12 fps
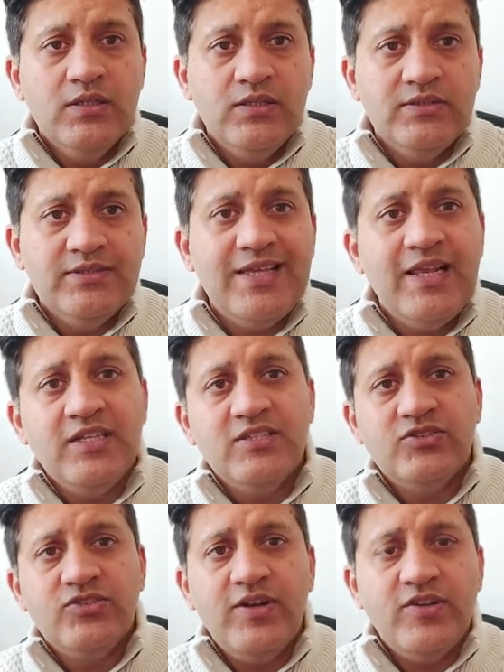selling
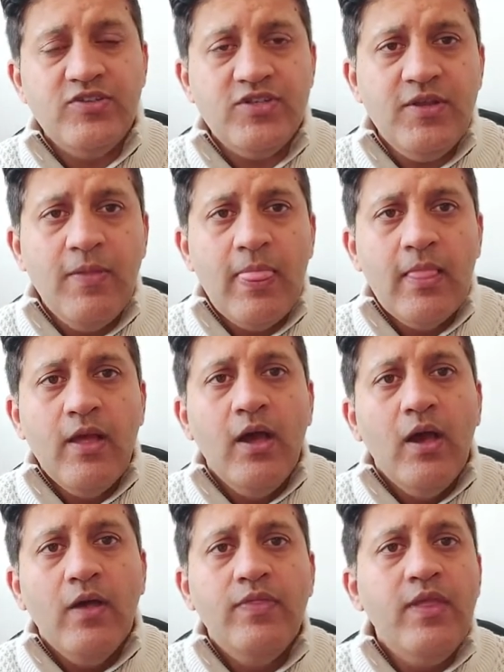strategy.
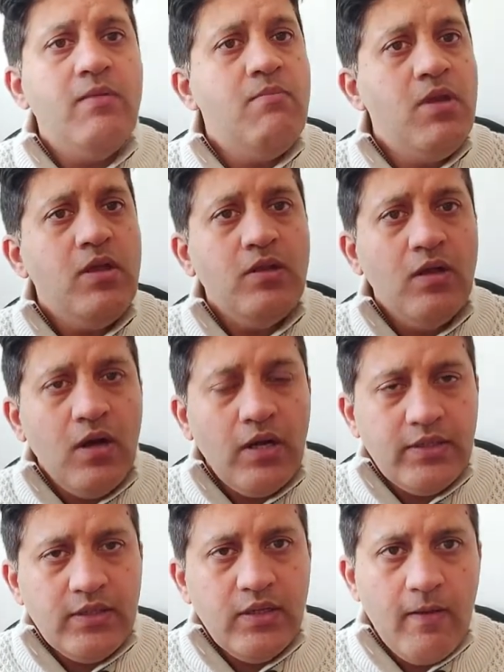They may
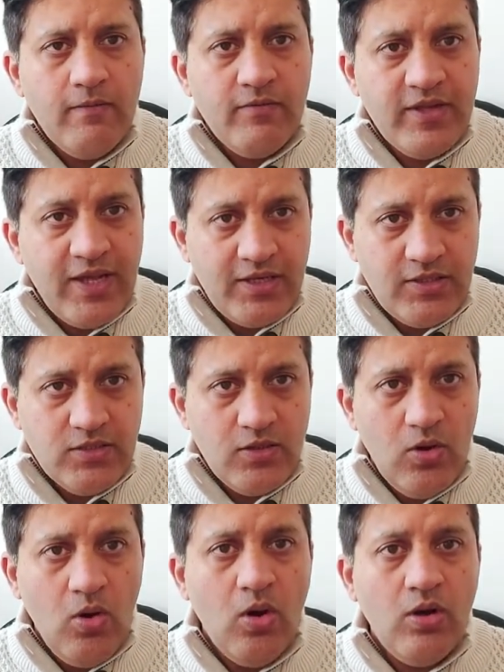not get
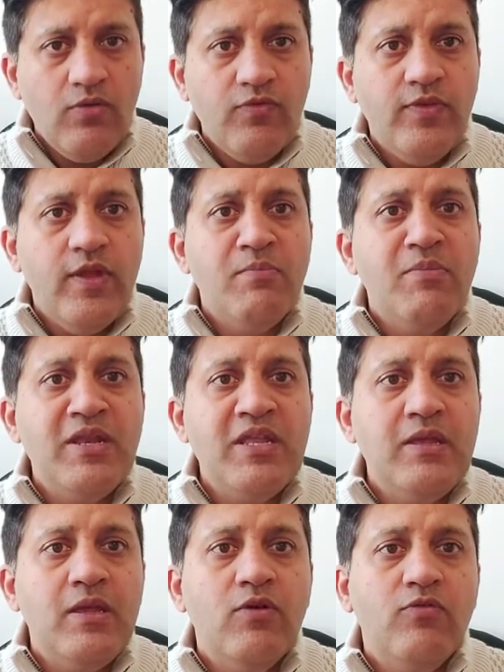all of their
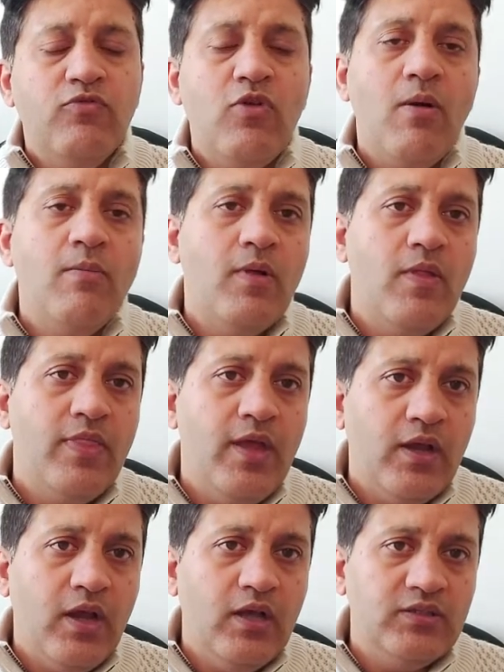money from
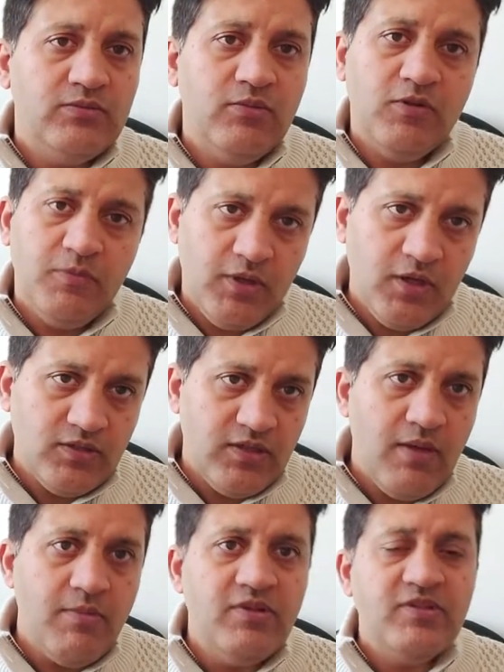their customers because they
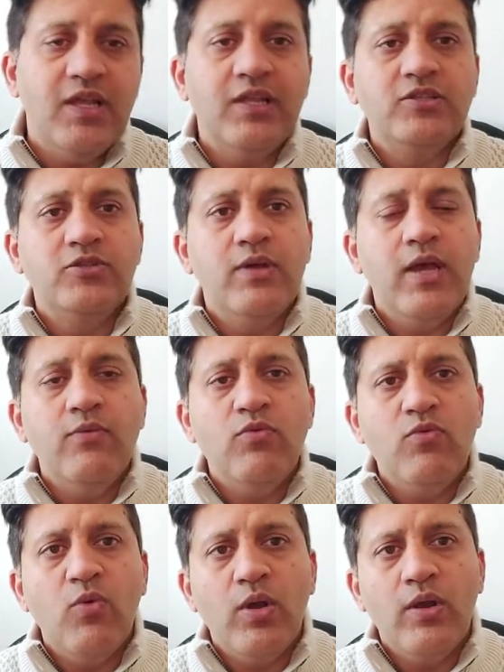have been selling to
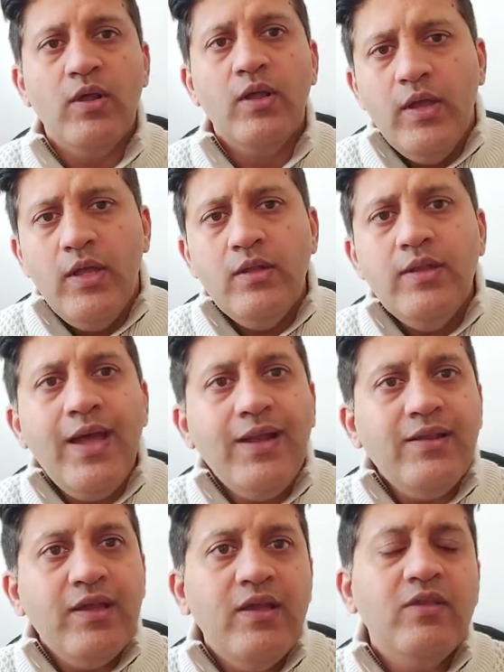everyone. In
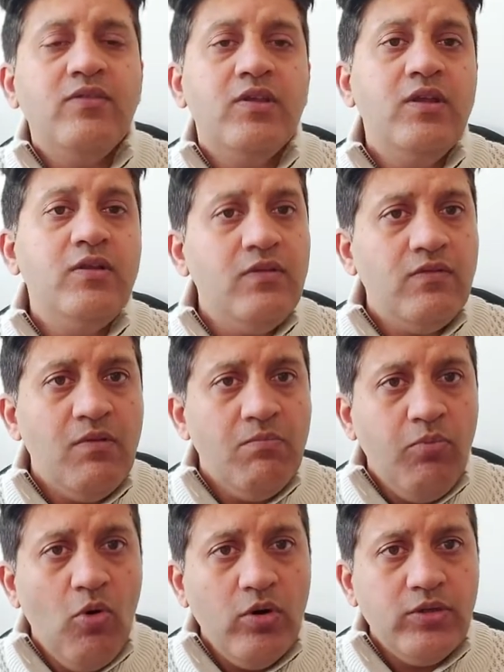that case, it is
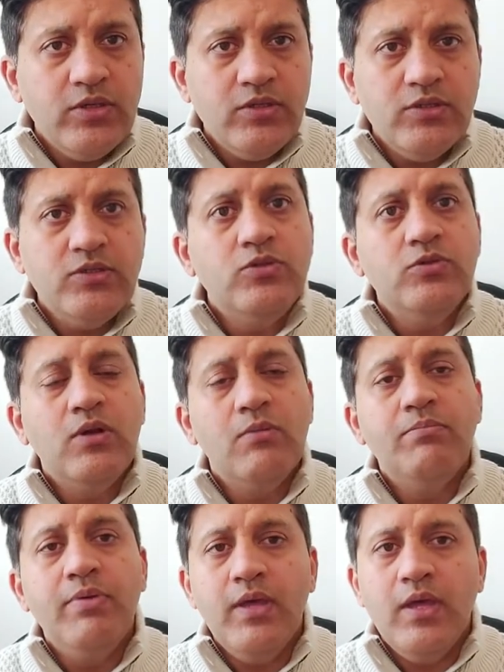important to
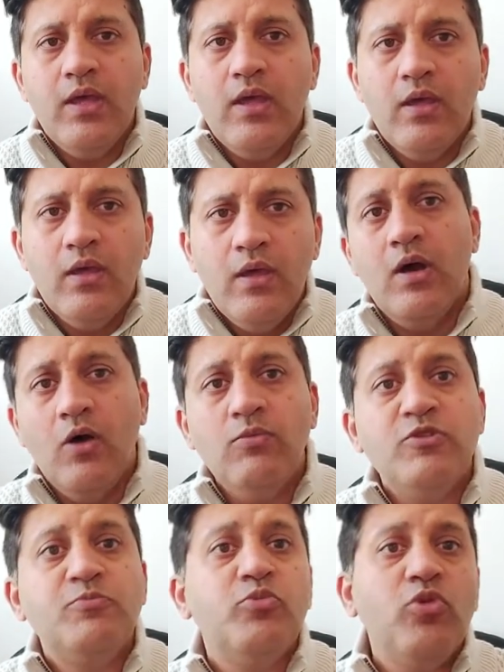compare how
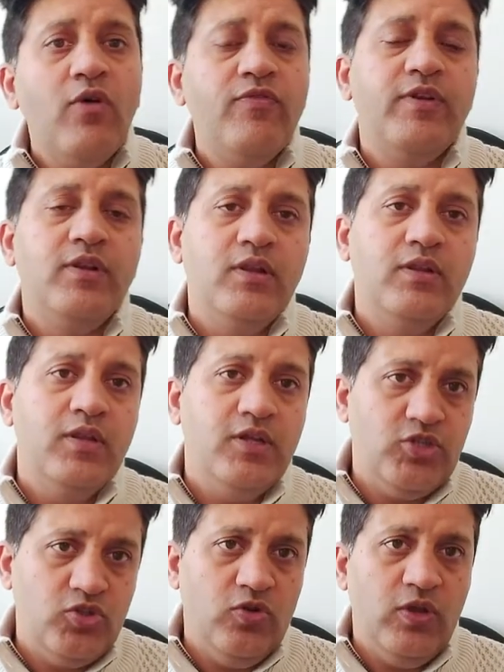much profit they are
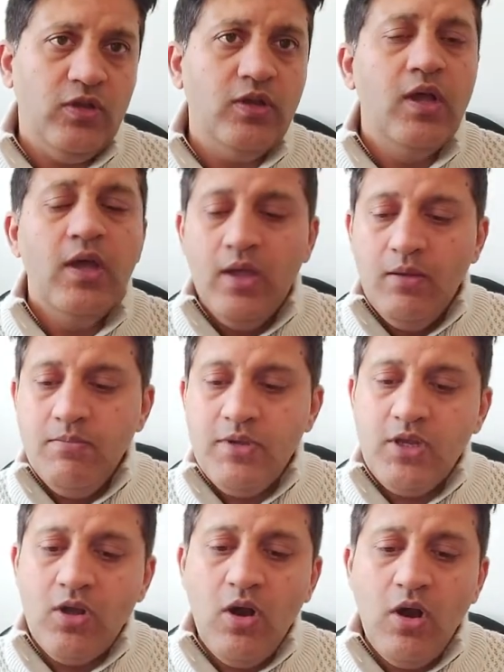showing
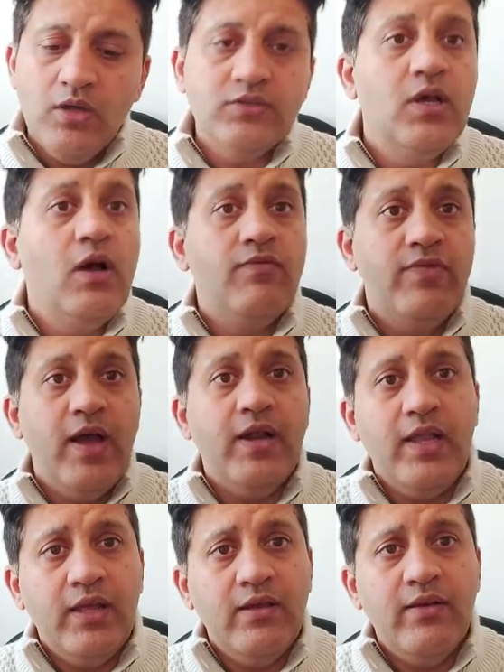because of
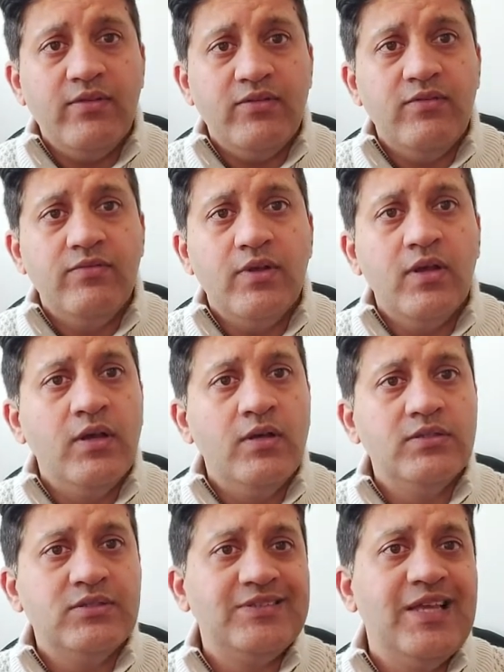that aggressive
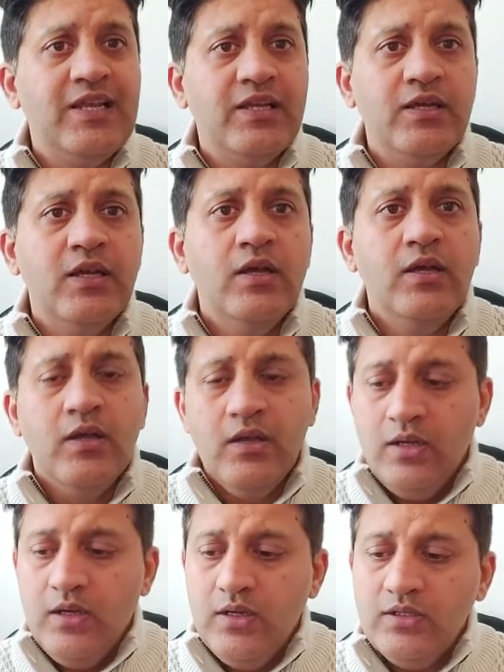selling
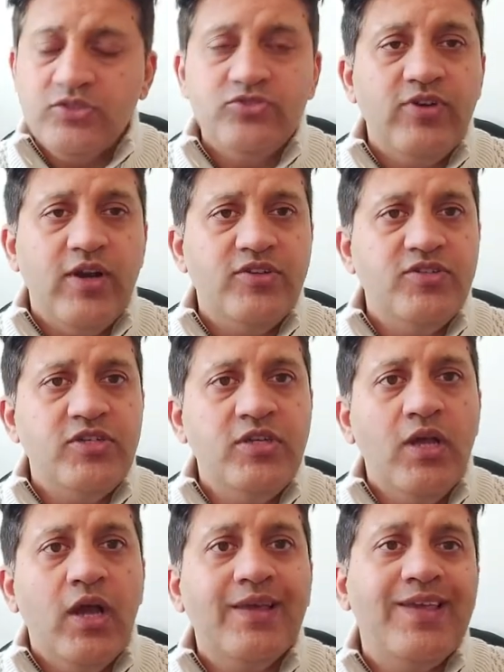
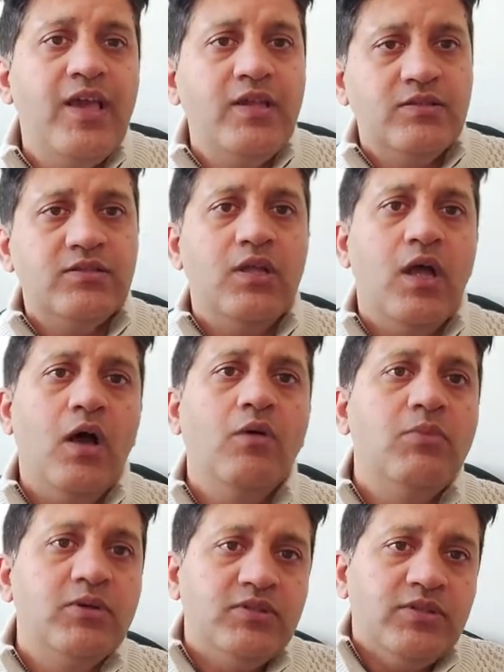strategy against how
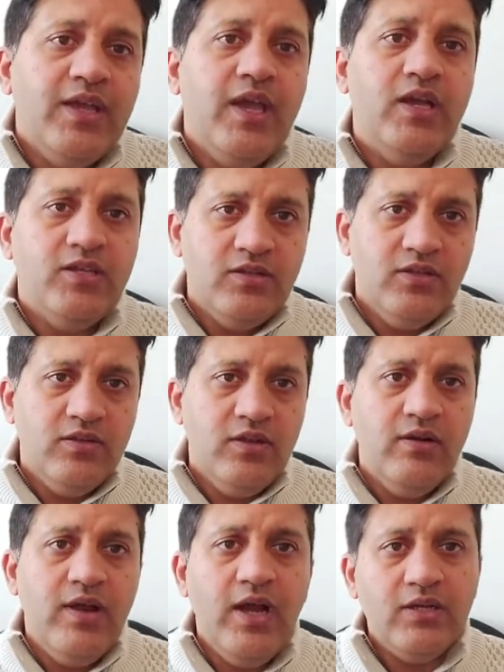much cash
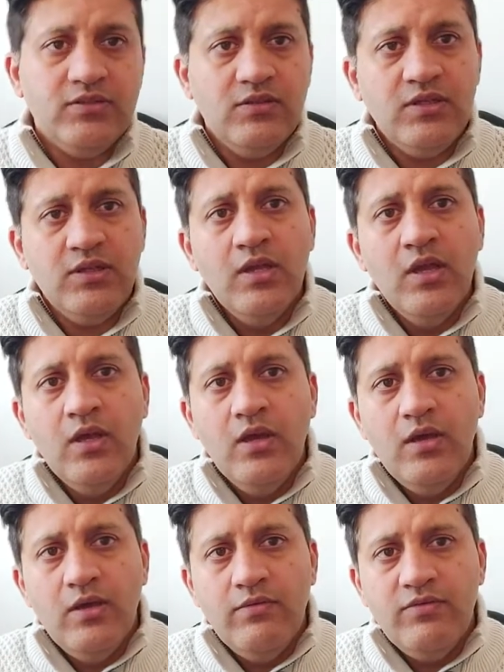they're actually
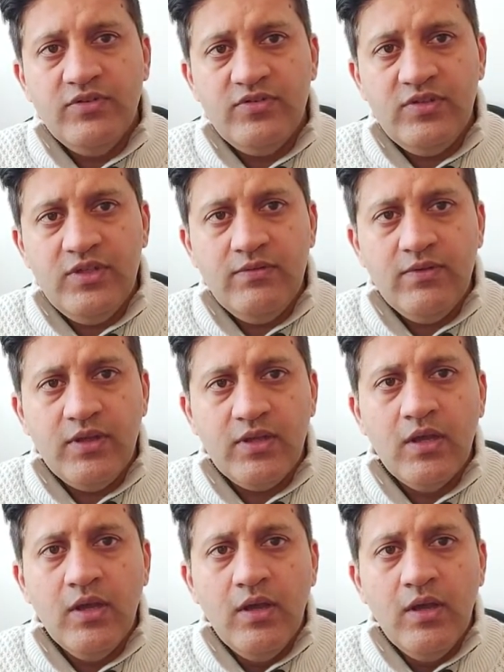receiving.